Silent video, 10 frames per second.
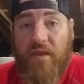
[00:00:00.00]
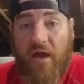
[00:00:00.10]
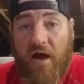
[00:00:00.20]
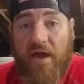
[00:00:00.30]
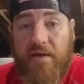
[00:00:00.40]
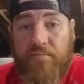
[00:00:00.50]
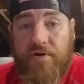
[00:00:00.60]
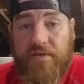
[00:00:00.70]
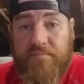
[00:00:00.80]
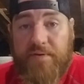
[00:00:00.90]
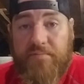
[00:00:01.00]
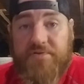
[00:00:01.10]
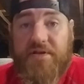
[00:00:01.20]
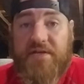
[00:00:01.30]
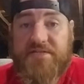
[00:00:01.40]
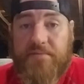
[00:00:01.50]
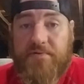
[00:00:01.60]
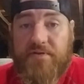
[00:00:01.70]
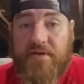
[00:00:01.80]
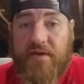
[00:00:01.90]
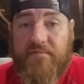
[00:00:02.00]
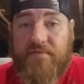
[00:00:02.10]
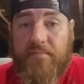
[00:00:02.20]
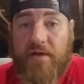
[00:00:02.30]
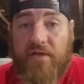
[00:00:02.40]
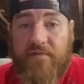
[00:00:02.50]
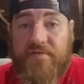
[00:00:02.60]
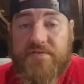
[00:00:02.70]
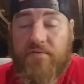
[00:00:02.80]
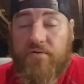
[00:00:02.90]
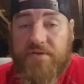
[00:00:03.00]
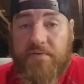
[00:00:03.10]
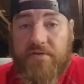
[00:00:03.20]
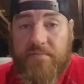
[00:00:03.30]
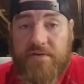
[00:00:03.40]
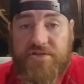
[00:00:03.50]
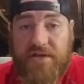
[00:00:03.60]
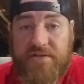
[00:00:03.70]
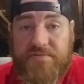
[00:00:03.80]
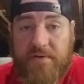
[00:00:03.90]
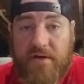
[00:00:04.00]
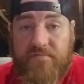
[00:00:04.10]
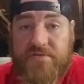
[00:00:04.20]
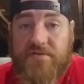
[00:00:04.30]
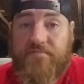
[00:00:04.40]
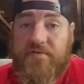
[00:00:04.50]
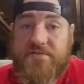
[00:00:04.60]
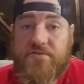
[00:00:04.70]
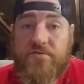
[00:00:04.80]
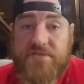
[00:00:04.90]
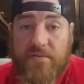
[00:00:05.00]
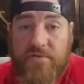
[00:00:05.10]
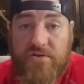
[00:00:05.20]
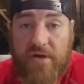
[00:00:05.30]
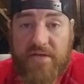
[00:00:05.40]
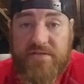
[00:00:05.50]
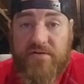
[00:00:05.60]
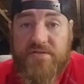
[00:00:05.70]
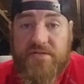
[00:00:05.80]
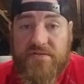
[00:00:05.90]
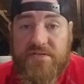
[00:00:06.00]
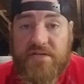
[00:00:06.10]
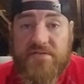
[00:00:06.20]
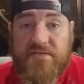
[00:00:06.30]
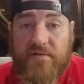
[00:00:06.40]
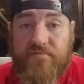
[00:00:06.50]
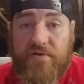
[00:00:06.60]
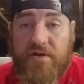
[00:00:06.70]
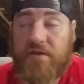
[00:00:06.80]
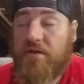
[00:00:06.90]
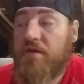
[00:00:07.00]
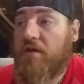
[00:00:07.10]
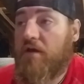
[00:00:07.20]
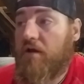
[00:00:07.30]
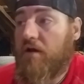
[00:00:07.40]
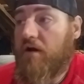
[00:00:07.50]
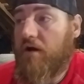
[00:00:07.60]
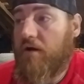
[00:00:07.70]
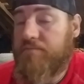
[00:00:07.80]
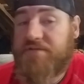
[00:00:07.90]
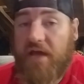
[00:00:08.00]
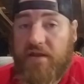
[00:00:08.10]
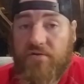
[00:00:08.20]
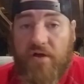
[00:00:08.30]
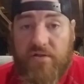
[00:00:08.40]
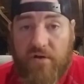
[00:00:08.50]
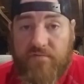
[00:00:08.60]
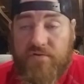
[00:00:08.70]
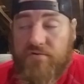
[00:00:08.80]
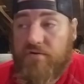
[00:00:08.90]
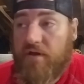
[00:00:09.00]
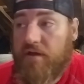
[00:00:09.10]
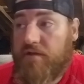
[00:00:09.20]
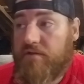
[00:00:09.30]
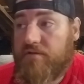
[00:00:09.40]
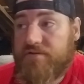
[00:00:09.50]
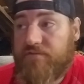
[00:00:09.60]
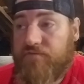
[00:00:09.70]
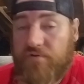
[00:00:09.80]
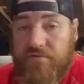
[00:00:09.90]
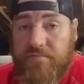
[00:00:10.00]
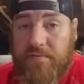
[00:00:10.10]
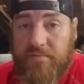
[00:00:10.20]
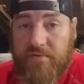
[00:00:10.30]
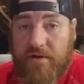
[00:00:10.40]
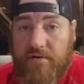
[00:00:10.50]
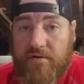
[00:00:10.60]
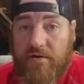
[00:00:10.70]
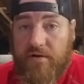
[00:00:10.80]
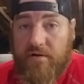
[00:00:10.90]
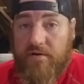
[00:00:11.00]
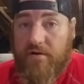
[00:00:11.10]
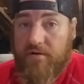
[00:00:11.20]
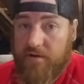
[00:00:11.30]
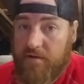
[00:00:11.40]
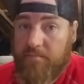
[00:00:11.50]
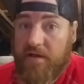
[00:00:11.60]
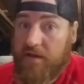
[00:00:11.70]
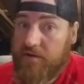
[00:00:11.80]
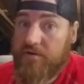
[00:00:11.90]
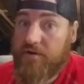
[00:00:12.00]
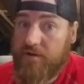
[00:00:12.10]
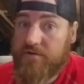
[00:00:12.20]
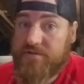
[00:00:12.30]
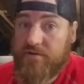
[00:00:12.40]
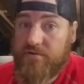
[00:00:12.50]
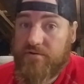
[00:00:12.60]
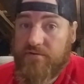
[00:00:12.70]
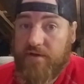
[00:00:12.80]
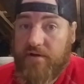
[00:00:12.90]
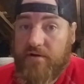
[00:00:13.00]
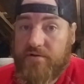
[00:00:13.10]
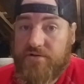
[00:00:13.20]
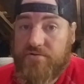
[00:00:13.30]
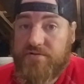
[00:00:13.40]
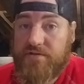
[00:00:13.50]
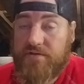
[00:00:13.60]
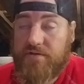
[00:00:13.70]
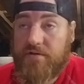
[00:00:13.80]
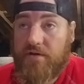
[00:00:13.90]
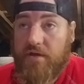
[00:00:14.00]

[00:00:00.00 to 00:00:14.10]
I am one of the people that accepted the gift, and my life has ultimately been changed because of it. So, some of you guys that are still sick and suffering, um, Daniel, I love you, and there's a few other people that are are, are in my inner inner circle that are choosing.